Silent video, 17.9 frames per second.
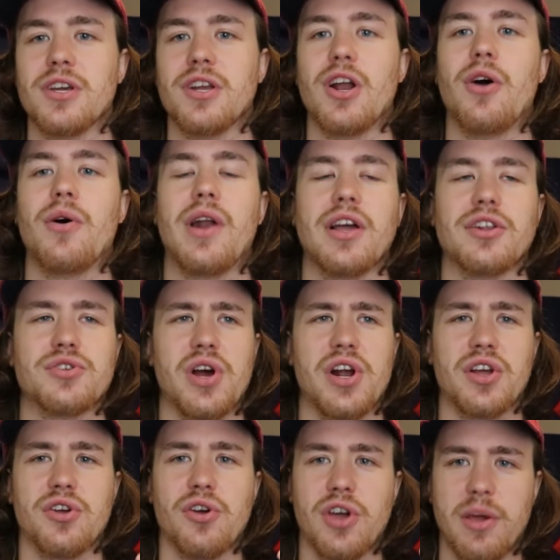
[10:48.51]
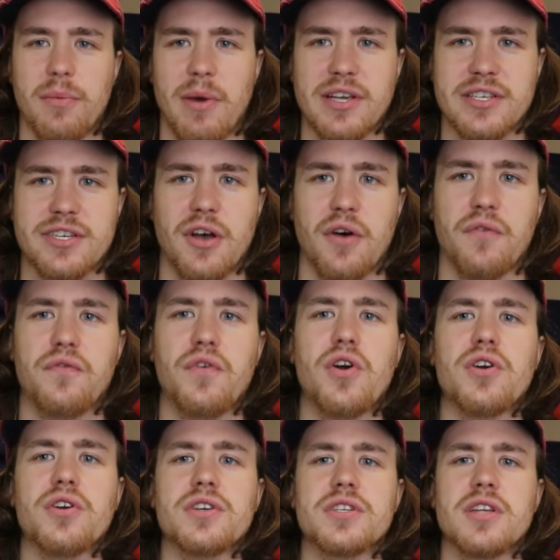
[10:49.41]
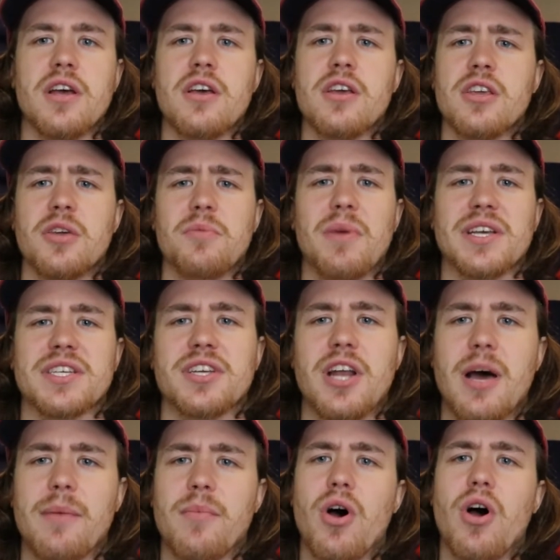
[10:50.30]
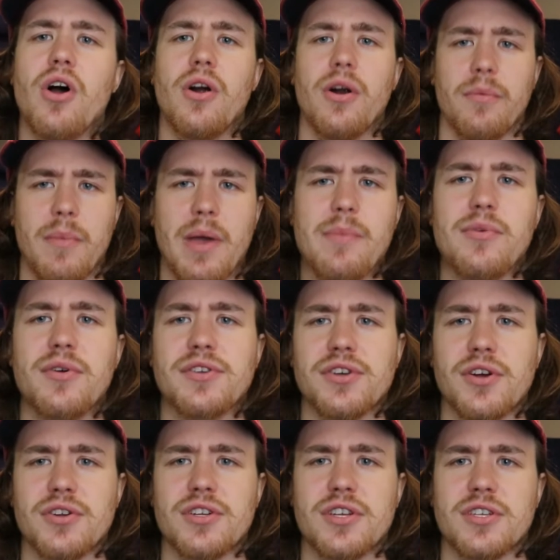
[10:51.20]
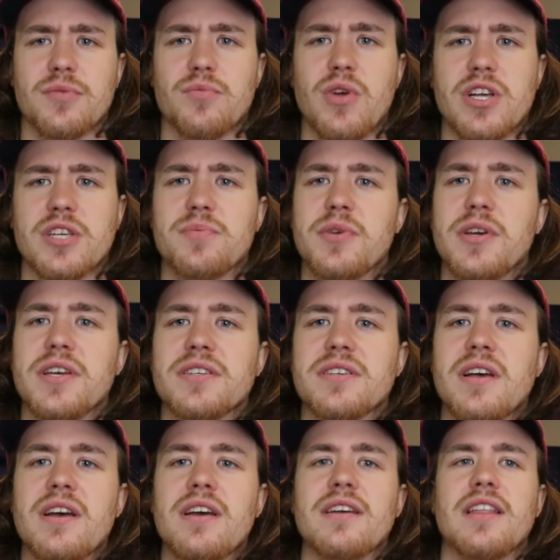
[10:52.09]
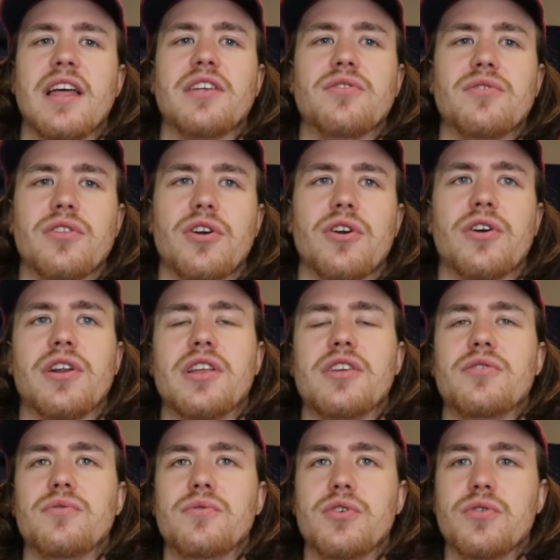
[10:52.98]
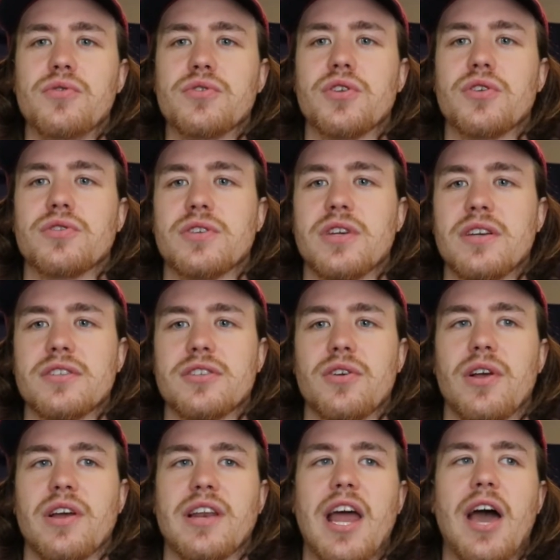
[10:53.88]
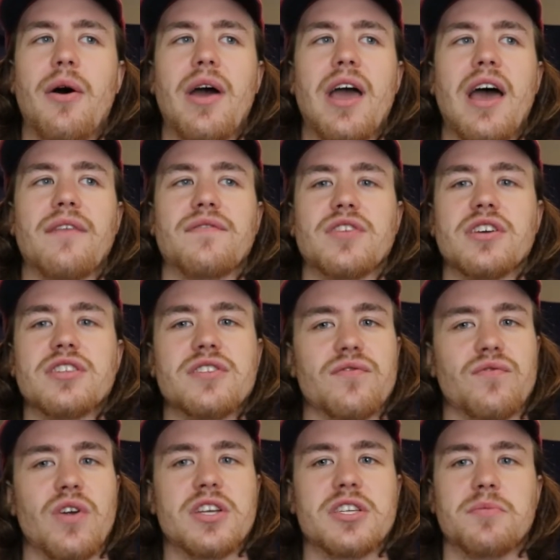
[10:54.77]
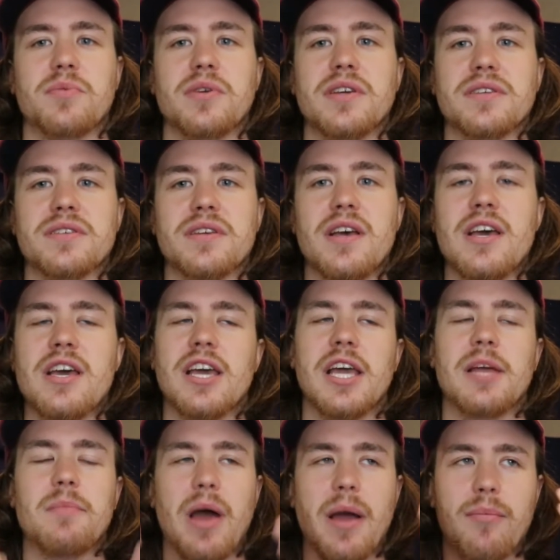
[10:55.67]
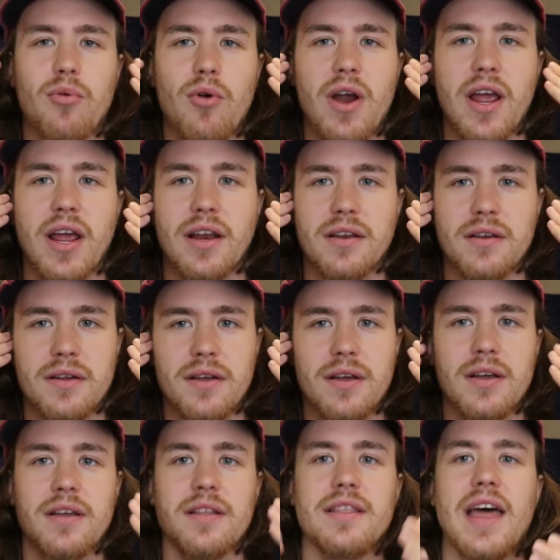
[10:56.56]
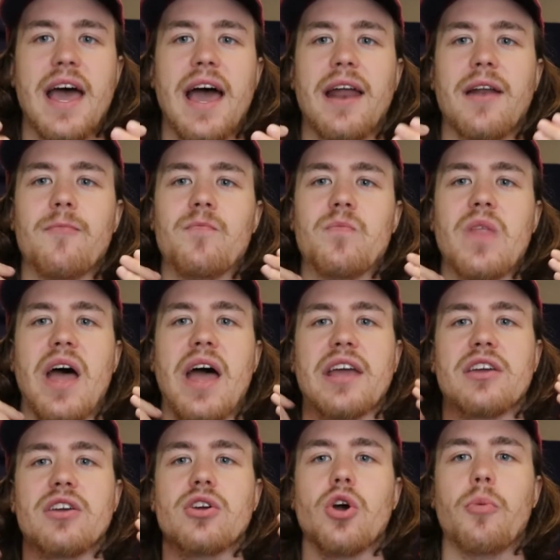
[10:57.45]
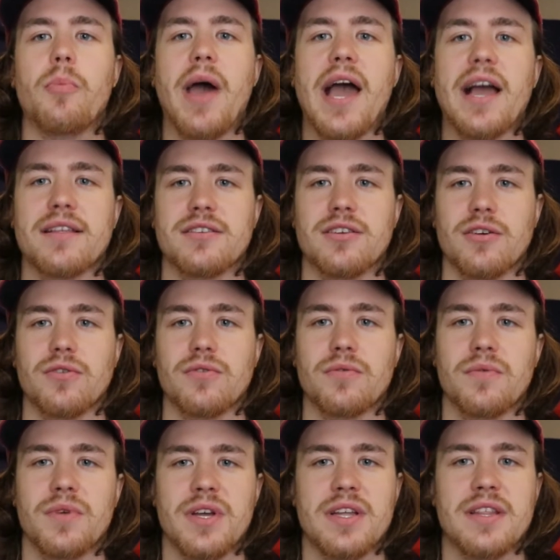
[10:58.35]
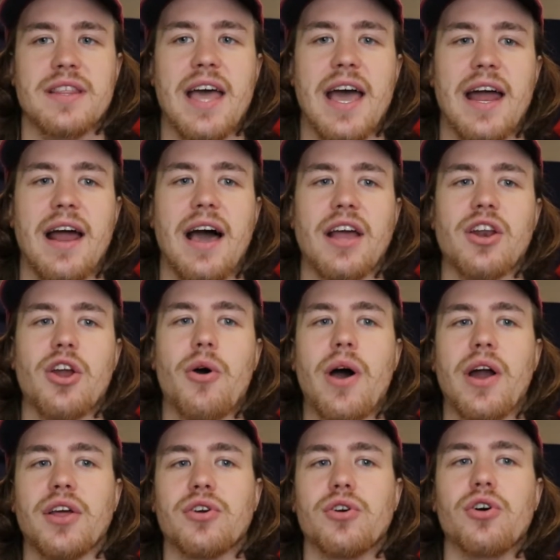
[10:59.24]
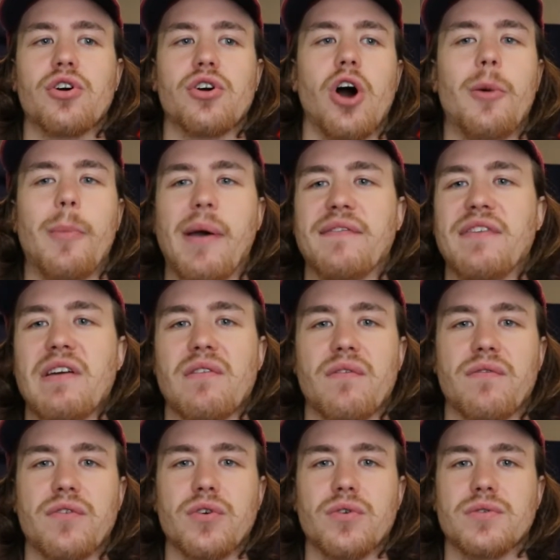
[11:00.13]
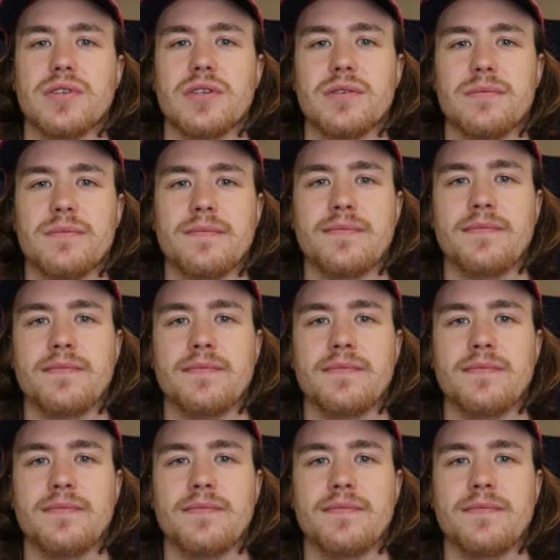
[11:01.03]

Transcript: You know, and I try to cook it myself first. You mess it up, or maybe you turn to some recipes, then you learn and you use those. So like now I have tons of recipes in my brain that I can go back to, that I know how to cook all my favorite foods.